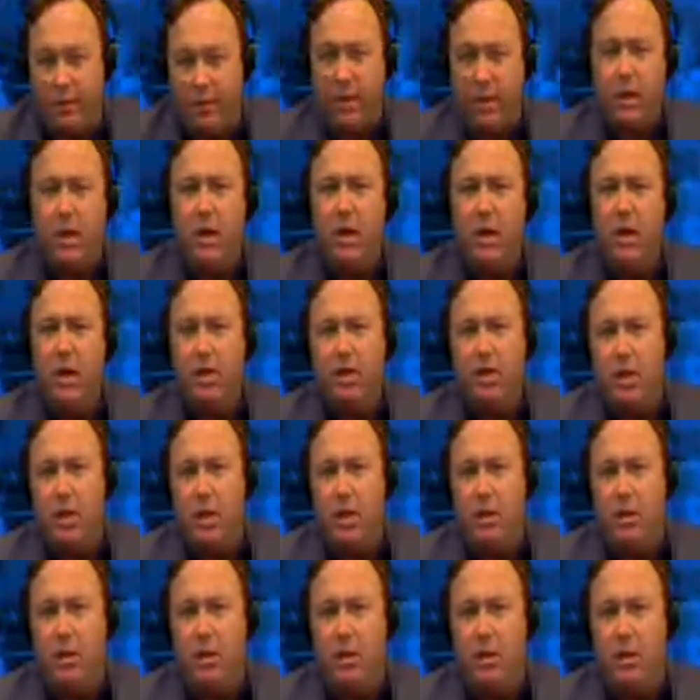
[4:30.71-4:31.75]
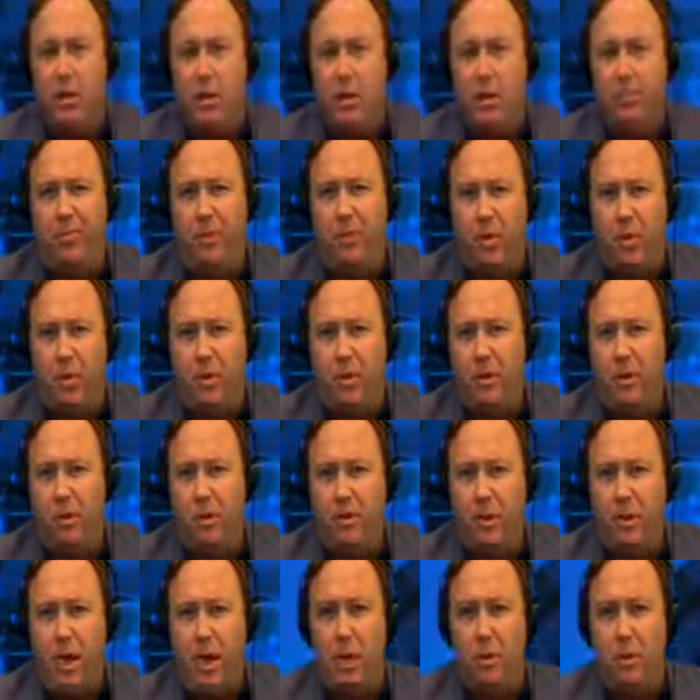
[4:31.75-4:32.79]
But continue with the point you
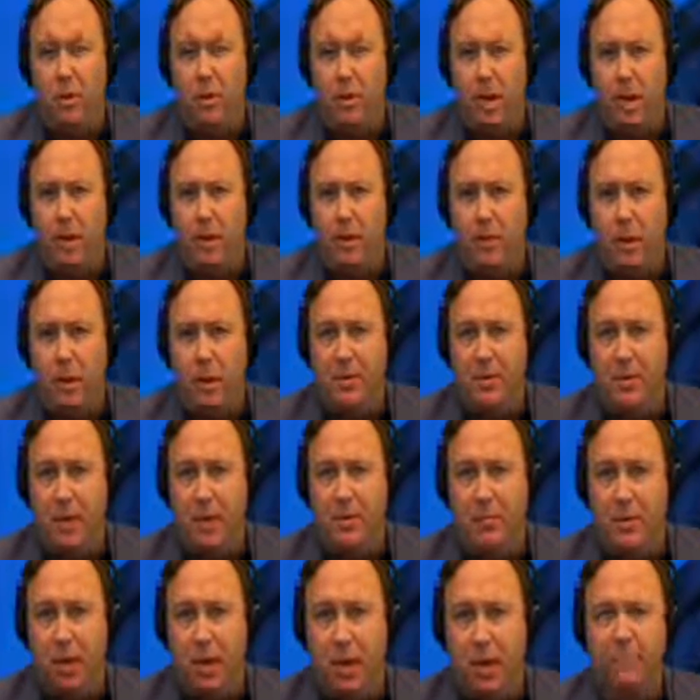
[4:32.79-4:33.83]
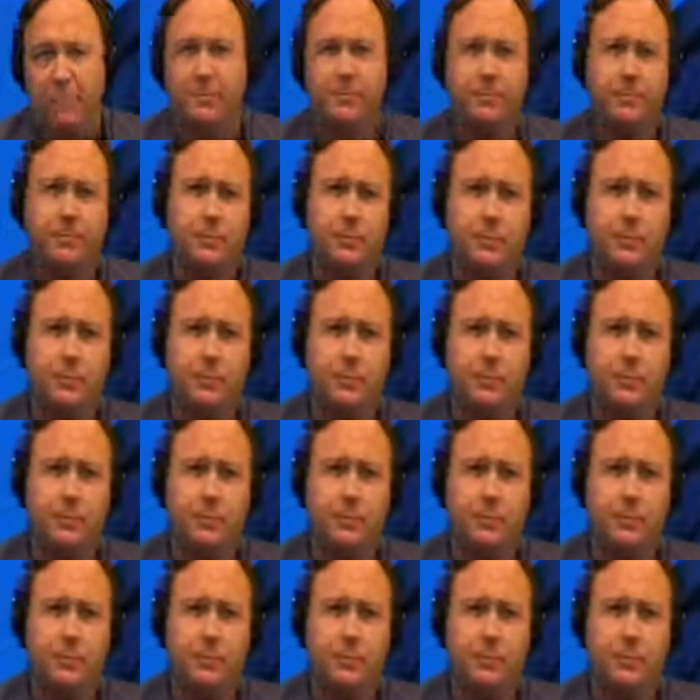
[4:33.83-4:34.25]
were making when we got interrupted by the break.